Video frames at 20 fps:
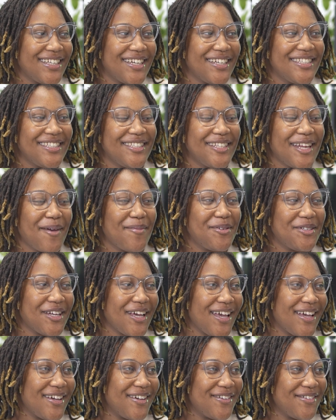a
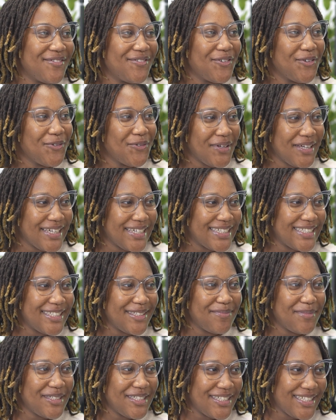snapshot of who
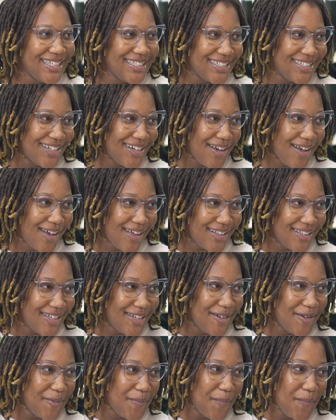is Miss Jessica Holly.